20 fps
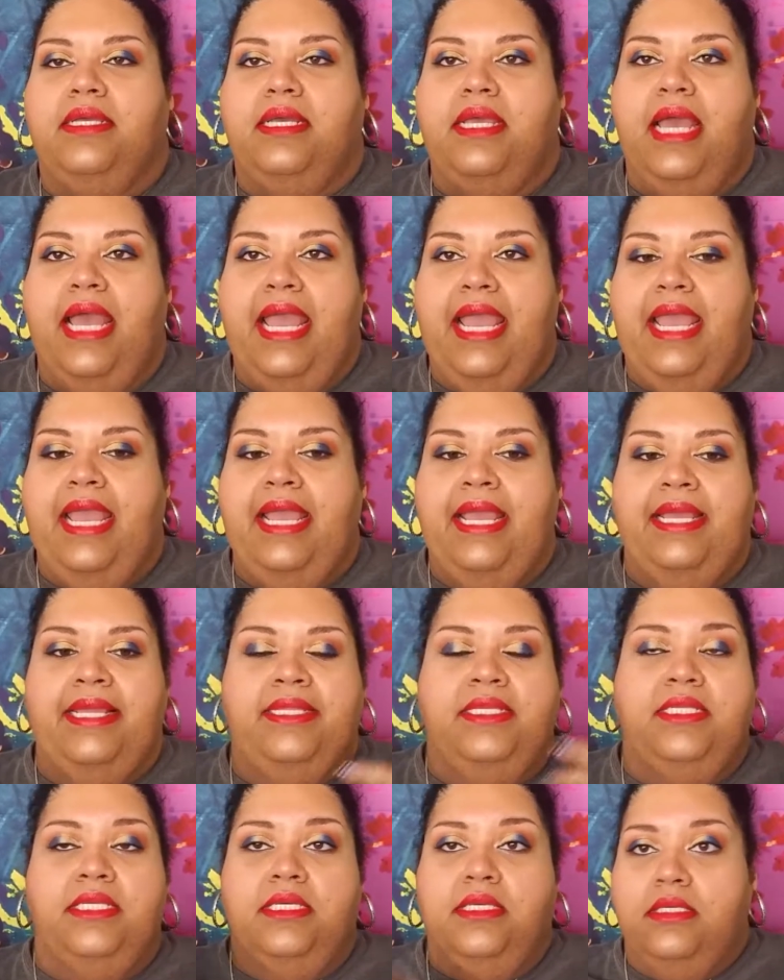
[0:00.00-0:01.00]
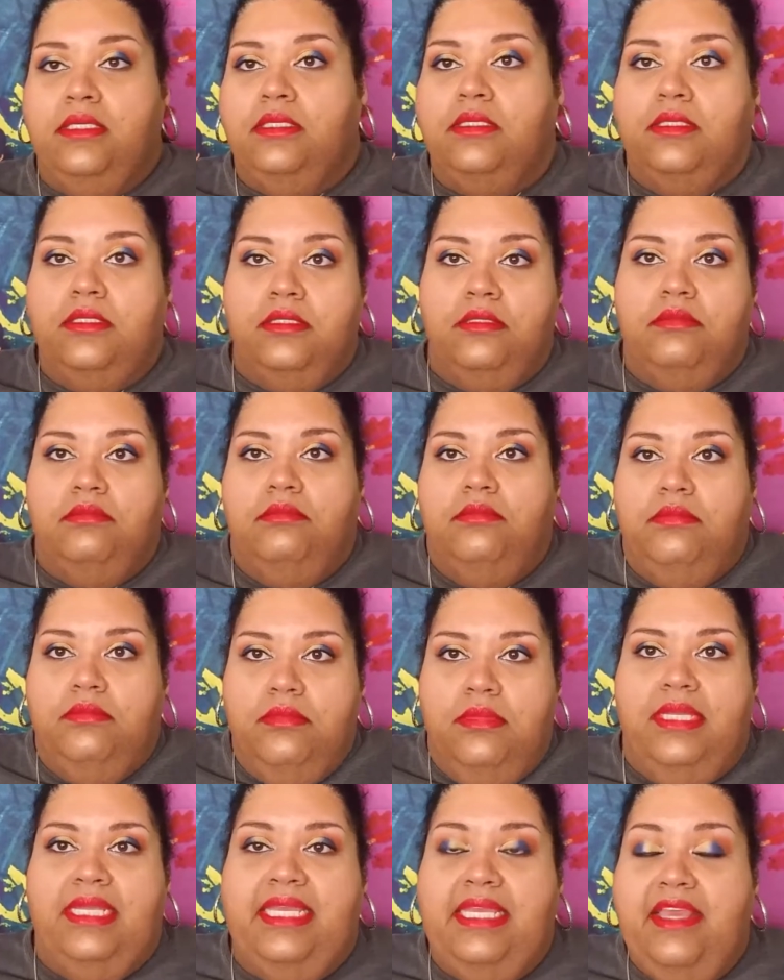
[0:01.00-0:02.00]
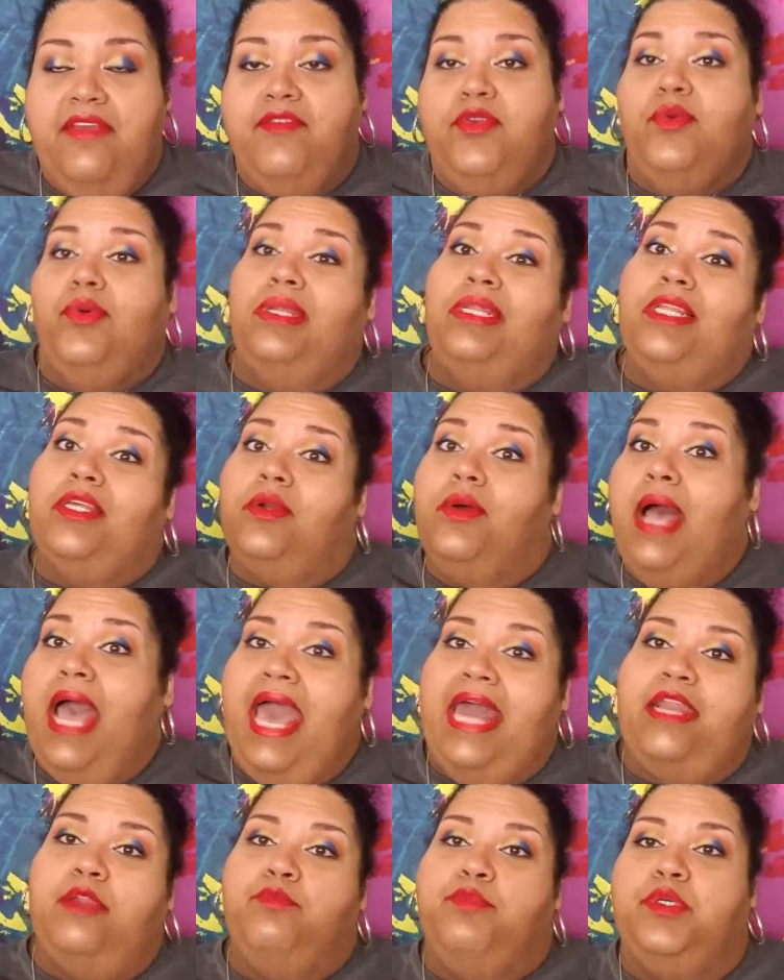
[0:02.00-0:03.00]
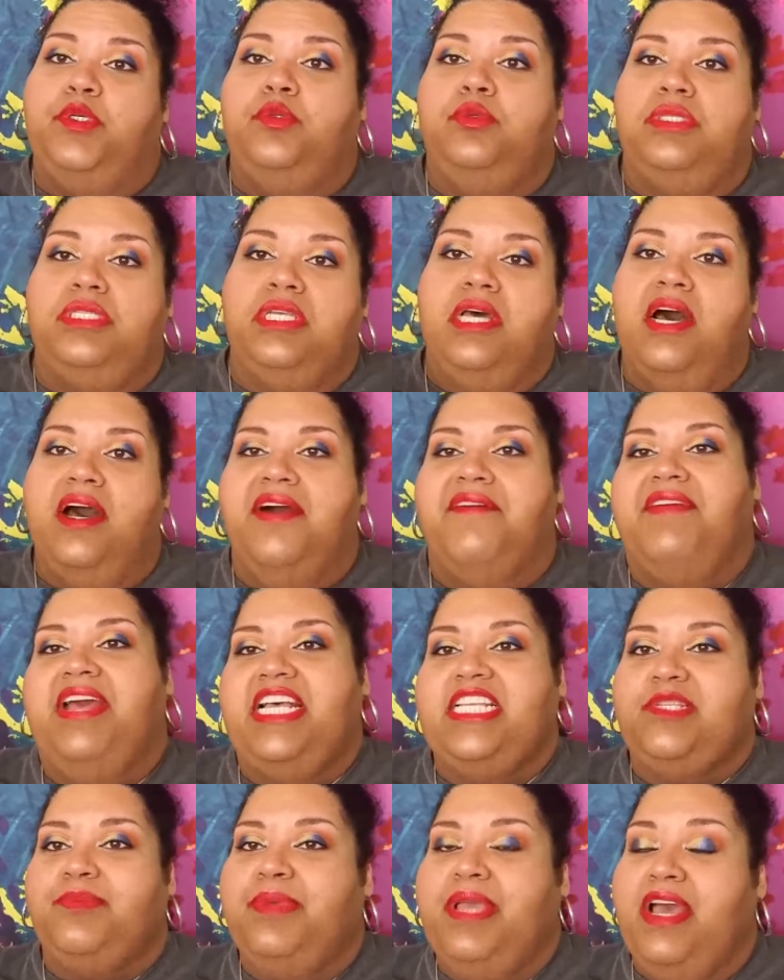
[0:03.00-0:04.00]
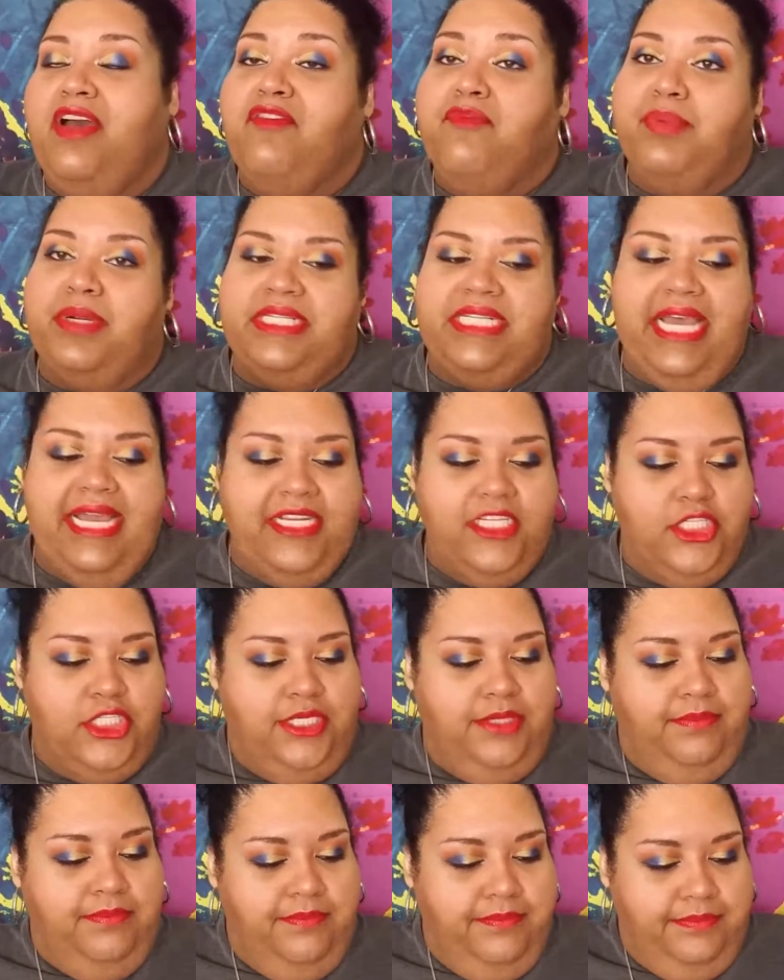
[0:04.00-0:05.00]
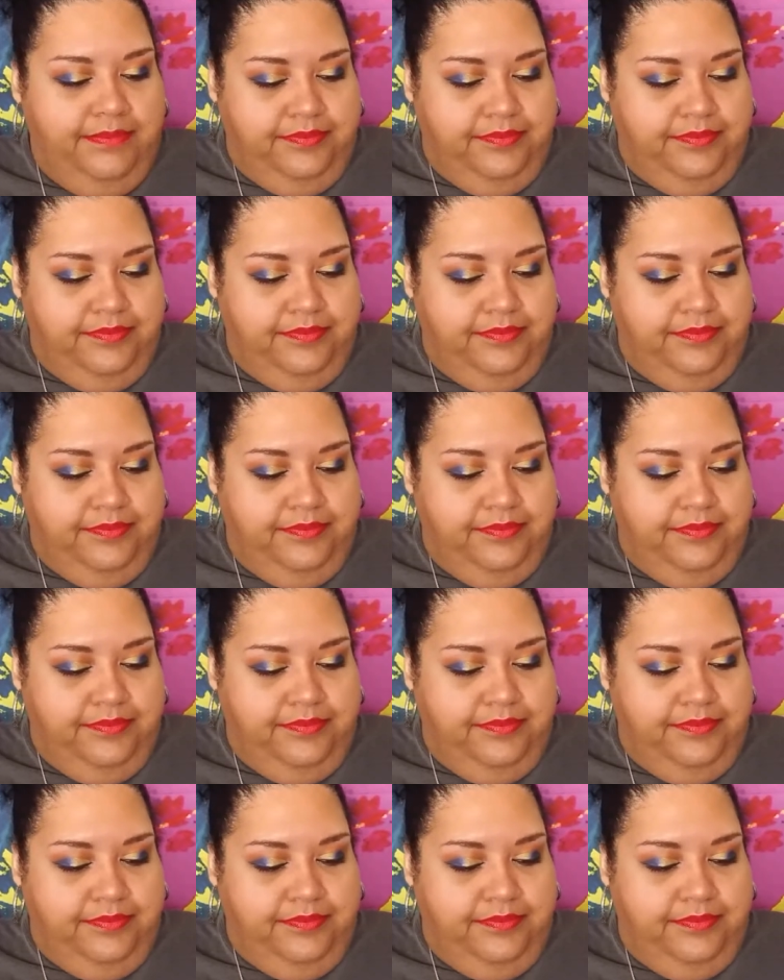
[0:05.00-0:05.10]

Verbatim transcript: and give you a little added boost of S P F protection.